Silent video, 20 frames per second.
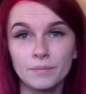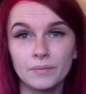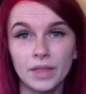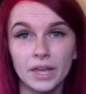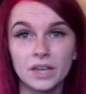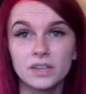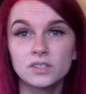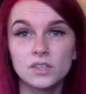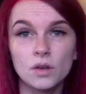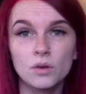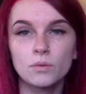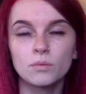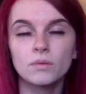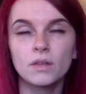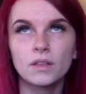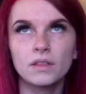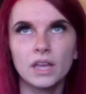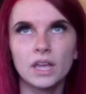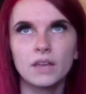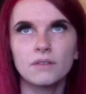like, so
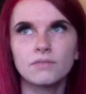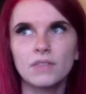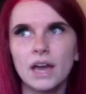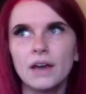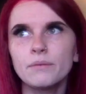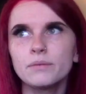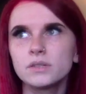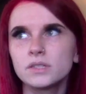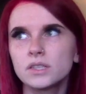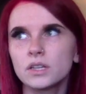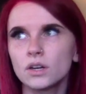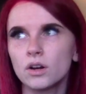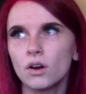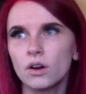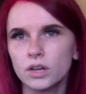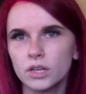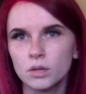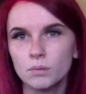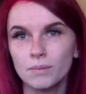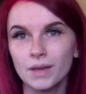like if that was their
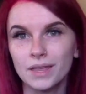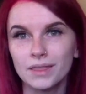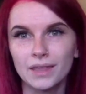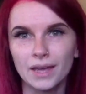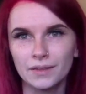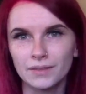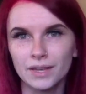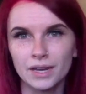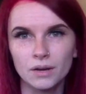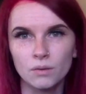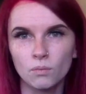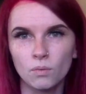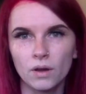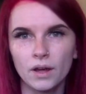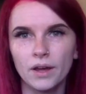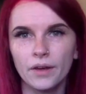argument that they didn't want